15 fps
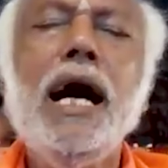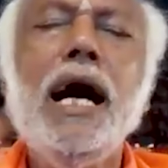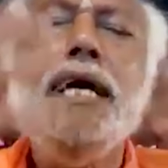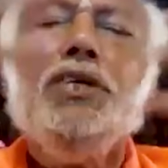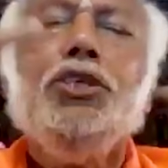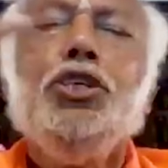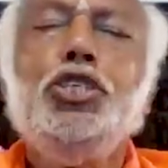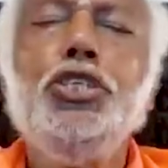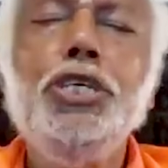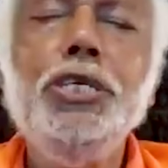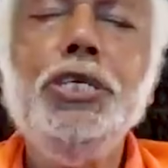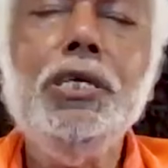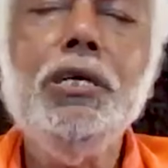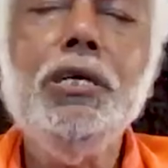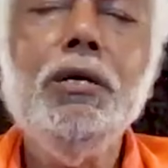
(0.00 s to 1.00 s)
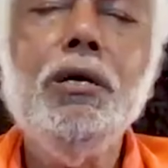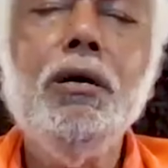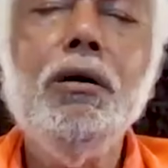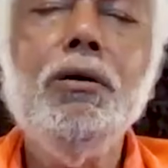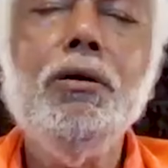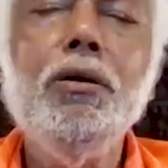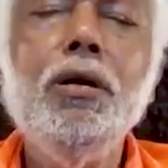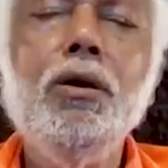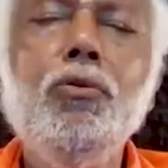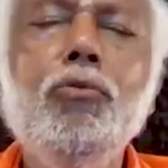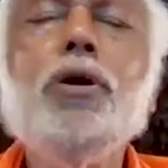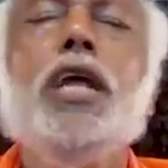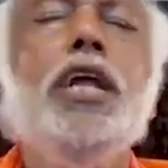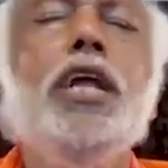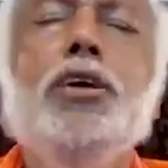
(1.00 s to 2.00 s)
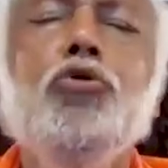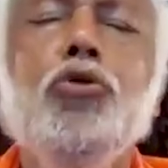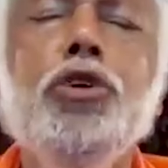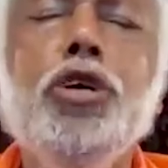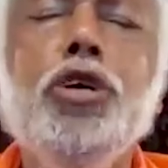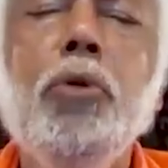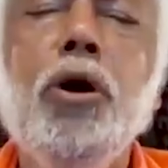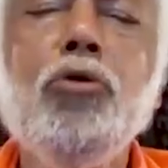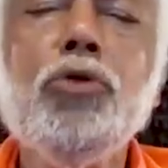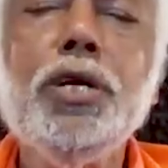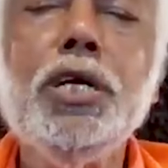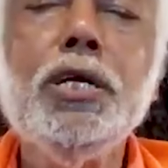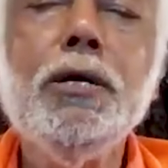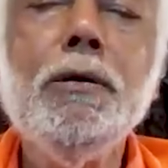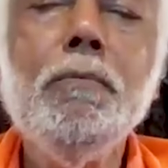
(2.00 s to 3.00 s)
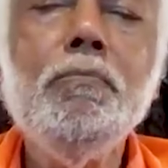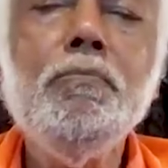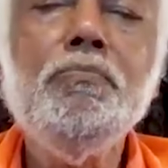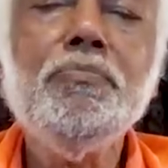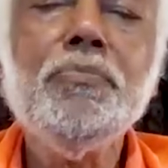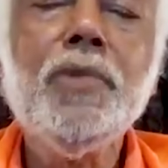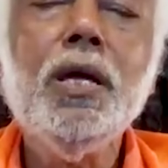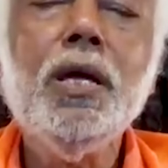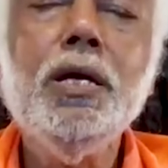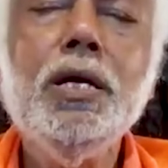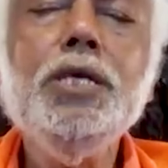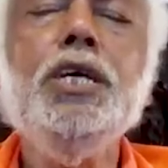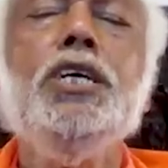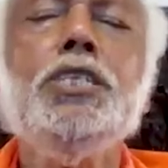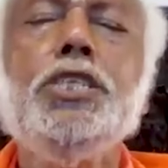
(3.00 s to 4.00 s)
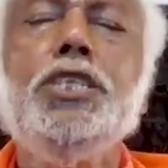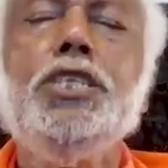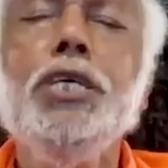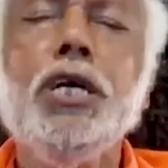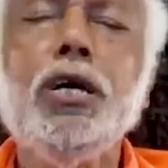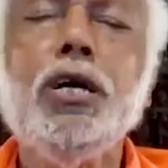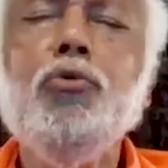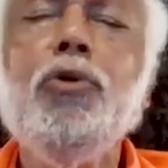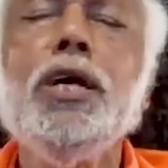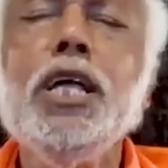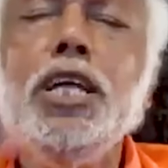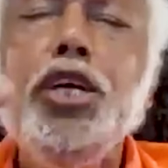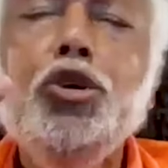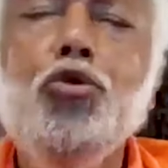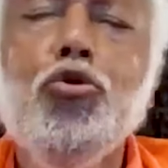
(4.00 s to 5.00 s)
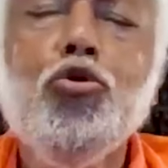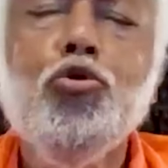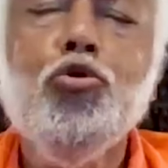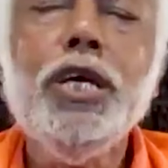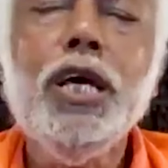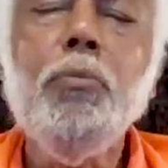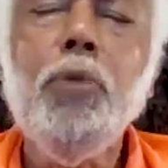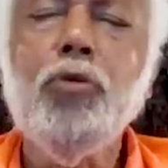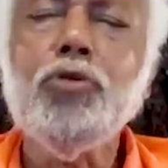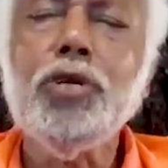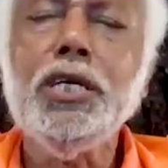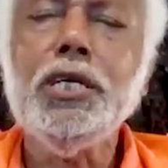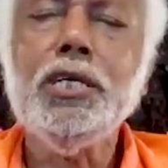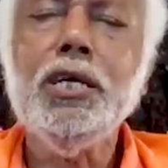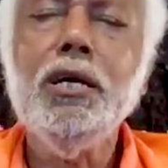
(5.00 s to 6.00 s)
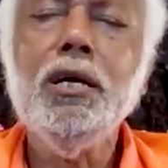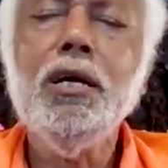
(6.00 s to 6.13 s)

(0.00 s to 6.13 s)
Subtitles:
Eyes see. What are you doing about it? Ears hear. What are you doing about it?